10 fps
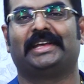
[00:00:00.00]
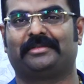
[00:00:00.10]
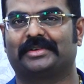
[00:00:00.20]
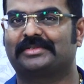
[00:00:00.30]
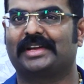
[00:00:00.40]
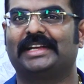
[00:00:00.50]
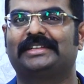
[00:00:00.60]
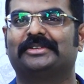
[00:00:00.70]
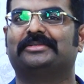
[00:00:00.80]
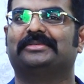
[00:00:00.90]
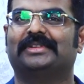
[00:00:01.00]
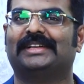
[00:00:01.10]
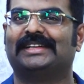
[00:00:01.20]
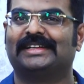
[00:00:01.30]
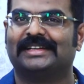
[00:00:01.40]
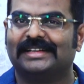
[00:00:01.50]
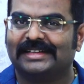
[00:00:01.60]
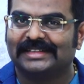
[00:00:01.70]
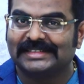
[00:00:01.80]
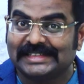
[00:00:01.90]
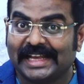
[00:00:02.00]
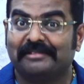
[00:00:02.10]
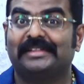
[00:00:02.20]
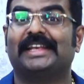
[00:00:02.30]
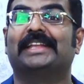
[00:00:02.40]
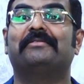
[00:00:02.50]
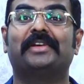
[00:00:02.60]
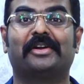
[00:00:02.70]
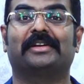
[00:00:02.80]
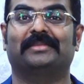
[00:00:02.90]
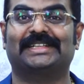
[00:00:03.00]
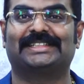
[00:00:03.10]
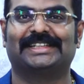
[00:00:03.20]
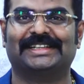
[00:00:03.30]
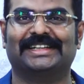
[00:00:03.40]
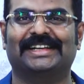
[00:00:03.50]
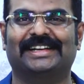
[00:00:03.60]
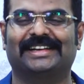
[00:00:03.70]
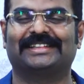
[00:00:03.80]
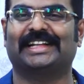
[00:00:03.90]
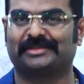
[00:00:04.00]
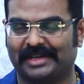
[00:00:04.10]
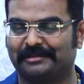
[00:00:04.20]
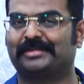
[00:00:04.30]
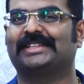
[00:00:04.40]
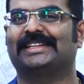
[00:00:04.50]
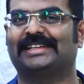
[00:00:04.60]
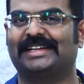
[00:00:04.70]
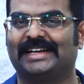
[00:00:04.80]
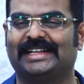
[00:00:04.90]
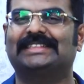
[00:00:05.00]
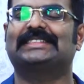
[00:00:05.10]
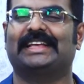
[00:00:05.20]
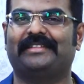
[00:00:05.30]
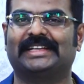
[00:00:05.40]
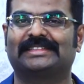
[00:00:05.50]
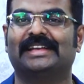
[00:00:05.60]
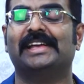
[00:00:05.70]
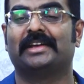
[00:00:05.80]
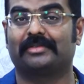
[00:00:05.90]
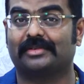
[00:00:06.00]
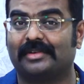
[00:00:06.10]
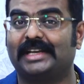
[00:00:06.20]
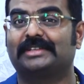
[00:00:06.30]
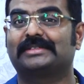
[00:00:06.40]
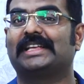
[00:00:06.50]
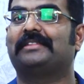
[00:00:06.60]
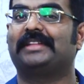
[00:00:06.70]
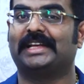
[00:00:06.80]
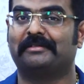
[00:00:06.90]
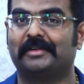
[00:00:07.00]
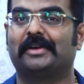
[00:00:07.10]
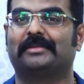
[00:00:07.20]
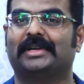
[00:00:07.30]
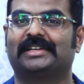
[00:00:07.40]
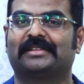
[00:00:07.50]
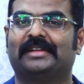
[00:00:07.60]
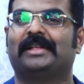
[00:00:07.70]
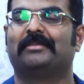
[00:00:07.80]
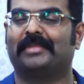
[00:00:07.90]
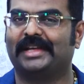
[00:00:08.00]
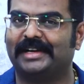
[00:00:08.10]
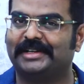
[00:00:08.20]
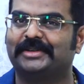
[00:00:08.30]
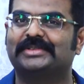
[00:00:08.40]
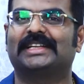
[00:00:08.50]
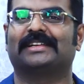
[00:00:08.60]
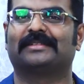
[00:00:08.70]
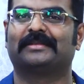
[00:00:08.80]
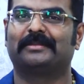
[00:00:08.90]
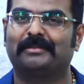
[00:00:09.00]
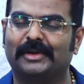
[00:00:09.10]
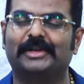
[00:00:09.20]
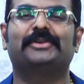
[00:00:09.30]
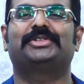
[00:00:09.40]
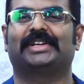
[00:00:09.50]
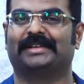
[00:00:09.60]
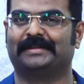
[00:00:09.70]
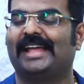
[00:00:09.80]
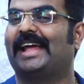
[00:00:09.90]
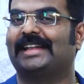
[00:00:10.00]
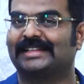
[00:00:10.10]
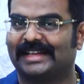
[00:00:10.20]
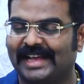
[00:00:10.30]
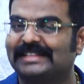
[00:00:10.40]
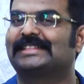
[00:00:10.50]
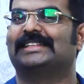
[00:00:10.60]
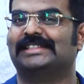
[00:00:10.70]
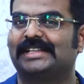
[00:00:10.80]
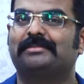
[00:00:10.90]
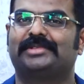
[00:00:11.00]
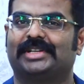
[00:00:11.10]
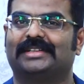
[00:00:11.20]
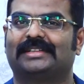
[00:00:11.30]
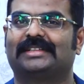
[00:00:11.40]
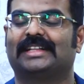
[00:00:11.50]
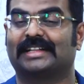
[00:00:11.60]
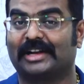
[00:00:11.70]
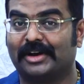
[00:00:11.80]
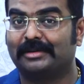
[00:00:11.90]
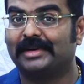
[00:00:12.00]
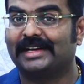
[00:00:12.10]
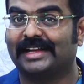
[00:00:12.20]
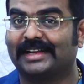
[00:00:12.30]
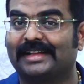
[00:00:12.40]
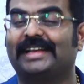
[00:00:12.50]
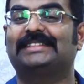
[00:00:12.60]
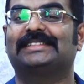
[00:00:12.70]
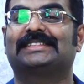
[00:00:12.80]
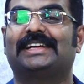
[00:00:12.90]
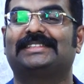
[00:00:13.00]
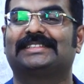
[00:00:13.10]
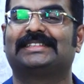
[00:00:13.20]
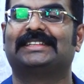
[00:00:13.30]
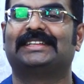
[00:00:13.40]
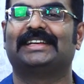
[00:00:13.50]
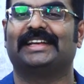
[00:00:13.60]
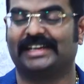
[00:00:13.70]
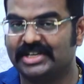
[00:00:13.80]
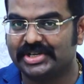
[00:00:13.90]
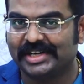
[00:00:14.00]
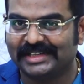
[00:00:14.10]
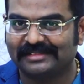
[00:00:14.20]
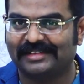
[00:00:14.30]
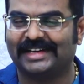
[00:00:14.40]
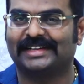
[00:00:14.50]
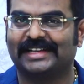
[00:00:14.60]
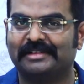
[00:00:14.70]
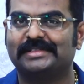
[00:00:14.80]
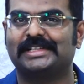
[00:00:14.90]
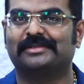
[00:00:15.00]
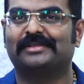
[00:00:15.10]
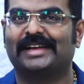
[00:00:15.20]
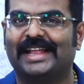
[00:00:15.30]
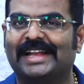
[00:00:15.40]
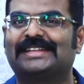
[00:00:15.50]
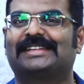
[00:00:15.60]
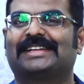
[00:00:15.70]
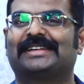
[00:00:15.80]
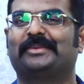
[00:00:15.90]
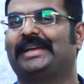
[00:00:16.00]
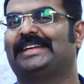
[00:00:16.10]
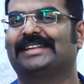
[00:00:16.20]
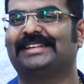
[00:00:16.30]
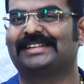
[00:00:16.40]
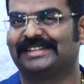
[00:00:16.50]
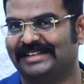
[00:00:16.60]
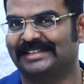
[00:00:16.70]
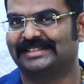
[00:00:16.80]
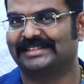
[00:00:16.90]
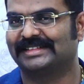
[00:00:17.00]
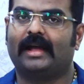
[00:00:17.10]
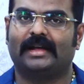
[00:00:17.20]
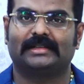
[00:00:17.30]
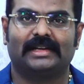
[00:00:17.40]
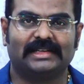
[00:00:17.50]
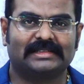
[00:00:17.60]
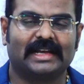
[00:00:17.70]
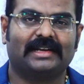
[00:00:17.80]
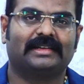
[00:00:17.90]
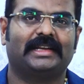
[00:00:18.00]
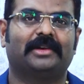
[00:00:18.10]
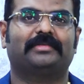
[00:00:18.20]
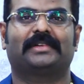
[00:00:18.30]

if you're trying to save the environment, that's why I put the heading savings. If you're trying to save the environment by reducing pollution and the gas consumption, then the government encourages that initiative and it gives you electric vehicle credit. And the next category of